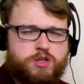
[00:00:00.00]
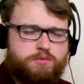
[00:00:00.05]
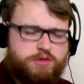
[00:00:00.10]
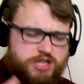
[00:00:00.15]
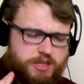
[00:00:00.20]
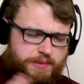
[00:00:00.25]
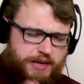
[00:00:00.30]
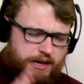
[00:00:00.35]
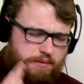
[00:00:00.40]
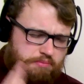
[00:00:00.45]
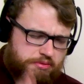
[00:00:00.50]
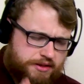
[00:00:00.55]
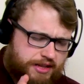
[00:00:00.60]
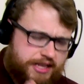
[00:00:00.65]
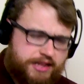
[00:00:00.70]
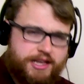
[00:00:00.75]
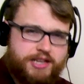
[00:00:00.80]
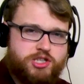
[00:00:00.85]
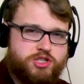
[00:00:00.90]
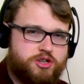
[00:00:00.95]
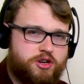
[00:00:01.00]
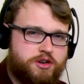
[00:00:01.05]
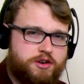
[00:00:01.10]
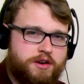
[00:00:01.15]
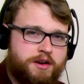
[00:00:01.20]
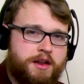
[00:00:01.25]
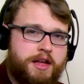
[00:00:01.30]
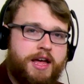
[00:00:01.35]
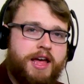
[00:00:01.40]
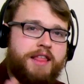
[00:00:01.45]
So you want to be completely
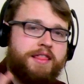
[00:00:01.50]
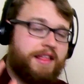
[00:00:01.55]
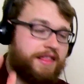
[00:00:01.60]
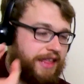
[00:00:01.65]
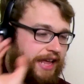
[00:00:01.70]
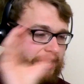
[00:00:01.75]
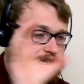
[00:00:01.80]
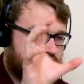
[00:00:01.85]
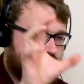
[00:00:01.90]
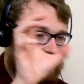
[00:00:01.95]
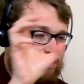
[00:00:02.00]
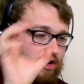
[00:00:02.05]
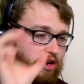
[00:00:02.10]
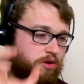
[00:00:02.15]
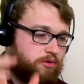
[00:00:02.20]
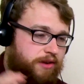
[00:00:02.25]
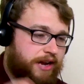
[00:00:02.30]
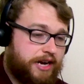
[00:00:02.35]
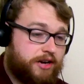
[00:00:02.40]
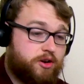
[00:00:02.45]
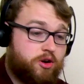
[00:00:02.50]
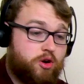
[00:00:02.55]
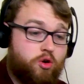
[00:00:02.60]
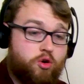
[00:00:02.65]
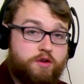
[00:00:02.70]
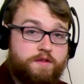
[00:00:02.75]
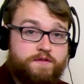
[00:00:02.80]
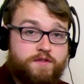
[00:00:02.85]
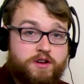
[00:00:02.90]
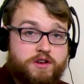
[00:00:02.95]
certain that the answers are correct
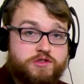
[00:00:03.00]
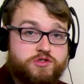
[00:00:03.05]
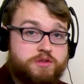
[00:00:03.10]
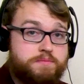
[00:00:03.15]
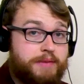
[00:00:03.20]
or false.